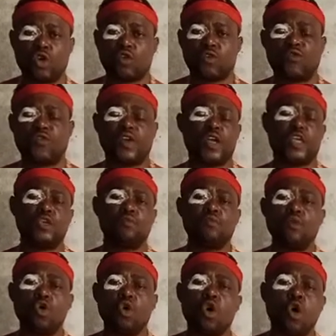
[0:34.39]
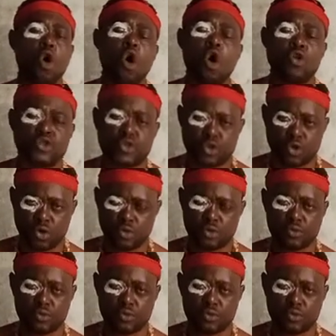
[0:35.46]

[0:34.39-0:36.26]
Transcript: of Igbo culture,